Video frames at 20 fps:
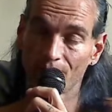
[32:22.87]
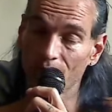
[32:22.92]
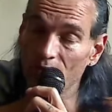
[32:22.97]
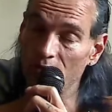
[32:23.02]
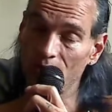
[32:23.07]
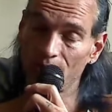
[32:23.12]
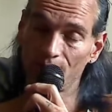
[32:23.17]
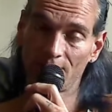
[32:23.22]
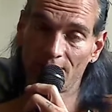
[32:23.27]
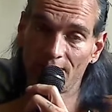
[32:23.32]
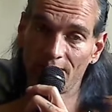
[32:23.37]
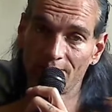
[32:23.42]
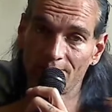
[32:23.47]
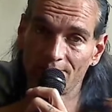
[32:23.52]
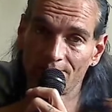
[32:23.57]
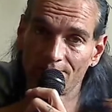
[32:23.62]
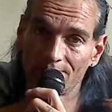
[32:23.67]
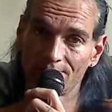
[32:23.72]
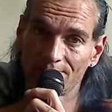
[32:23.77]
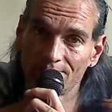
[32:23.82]
Don't fight.
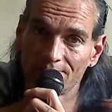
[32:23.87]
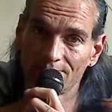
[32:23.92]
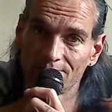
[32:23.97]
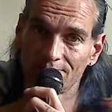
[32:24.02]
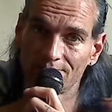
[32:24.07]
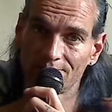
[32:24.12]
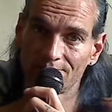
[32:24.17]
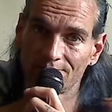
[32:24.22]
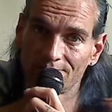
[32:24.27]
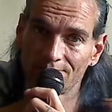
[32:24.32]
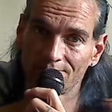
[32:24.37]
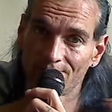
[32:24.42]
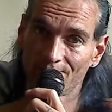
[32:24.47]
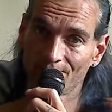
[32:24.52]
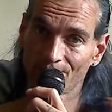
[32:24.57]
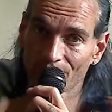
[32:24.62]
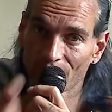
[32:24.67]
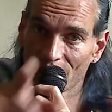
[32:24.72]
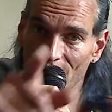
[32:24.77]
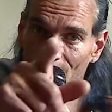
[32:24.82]

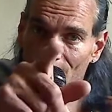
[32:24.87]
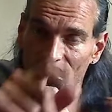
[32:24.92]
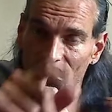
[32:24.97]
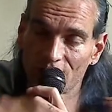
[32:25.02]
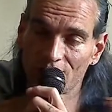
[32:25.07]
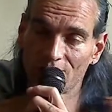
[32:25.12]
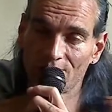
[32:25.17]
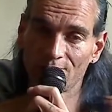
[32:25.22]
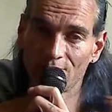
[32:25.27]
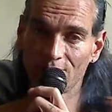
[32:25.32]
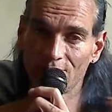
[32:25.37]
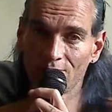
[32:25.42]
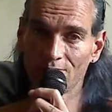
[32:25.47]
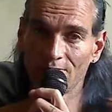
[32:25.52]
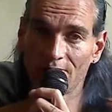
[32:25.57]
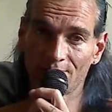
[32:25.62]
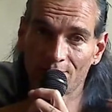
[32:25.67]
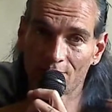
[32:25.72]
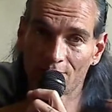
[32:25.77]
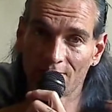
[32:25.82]
Much love to you and
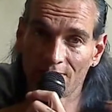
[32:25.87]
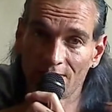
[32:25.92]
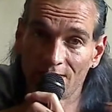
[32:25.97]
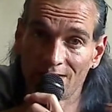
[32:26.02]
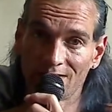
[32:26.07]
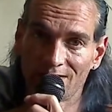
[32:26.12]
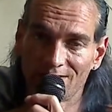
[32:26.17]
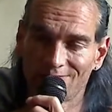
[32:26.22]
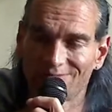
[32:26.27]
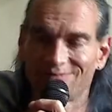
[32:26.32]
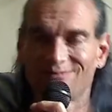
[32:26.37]
have a great day.